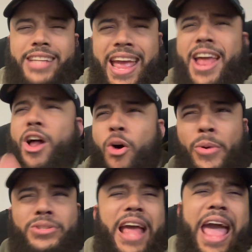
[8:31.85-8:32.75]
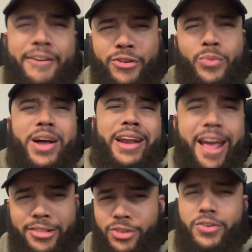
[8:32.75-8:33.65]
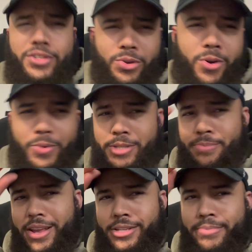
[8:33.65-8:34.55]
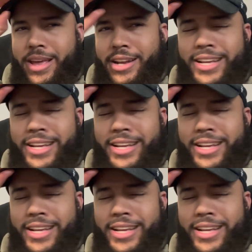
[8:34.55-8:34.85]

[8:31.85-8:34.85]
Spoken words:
And almost everyone at the resort was speaking Spanish.